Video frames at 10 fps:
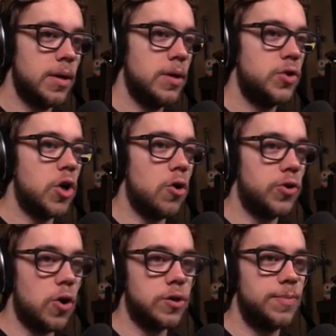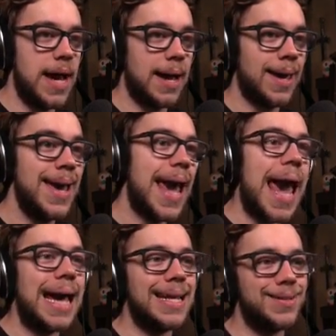Jar Jar's back,
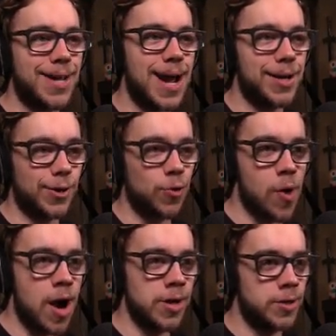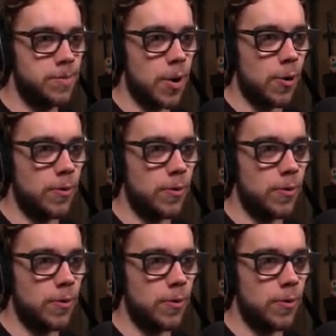and he's got a crossbow.